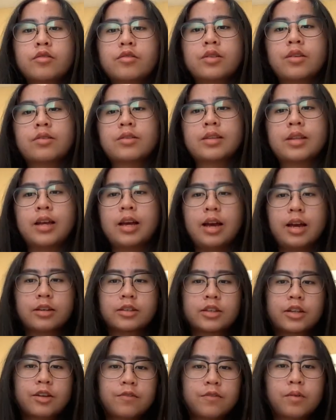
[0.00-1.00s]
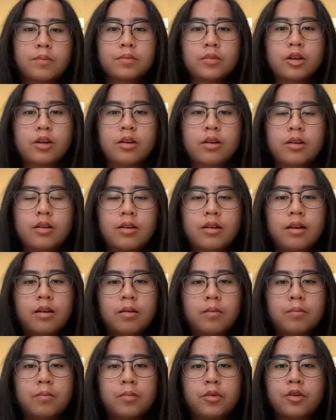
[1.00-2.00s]
so it's not actually from the
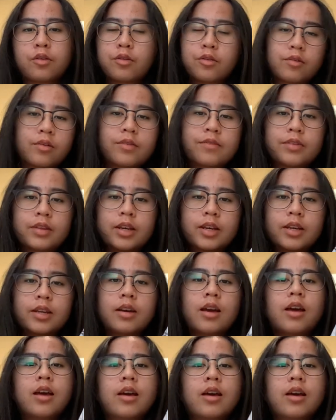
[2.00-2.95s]
um, book thrifting.